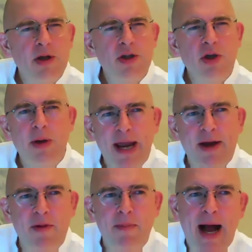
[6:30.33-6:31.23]
So
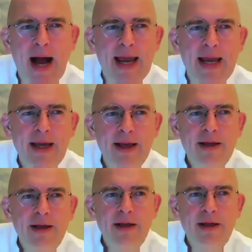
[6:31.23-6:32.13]
here am I,
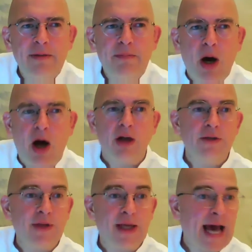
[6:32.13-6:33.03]
part
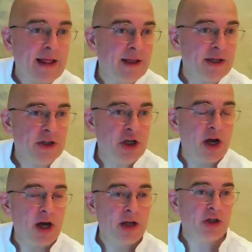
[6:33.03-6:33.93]
of the Catholic
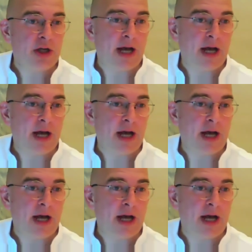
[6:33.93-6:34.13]
Church,